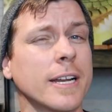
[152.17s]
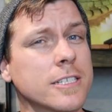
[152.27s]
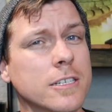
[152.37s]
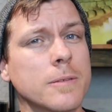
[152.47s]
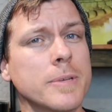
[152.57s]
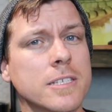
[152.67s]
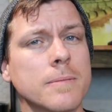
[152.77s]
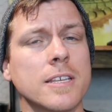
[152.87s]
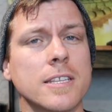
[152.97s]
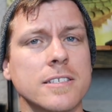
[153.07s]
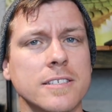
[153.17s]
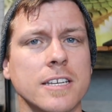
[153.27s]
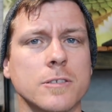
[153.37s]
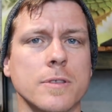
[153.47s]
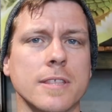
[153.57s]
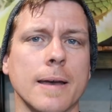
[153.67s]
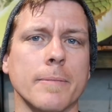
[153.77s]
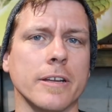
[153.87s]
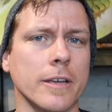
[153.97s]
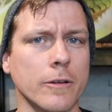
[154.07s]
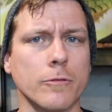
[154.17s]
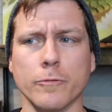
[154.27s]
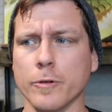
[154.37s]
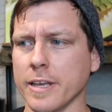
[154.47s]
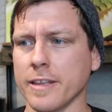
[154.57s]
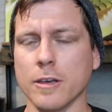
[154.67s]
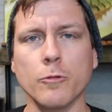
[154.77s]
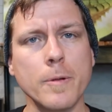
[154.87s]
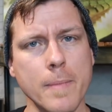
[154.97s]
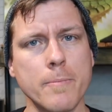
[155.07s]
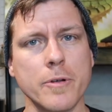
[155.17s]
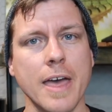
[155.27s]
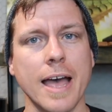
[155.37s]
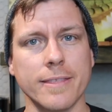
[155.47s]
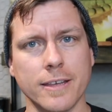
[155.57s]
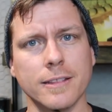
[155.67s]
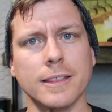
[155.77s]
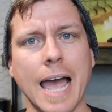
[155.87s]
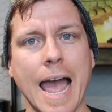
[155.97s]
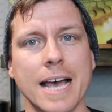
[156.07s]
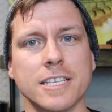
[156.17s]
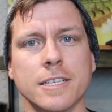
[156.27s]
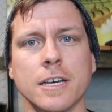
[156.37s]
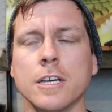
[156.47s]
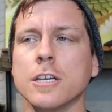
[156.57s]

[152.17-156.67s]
And it's going to be something that sticks with them, and they'll remember that. That'll last.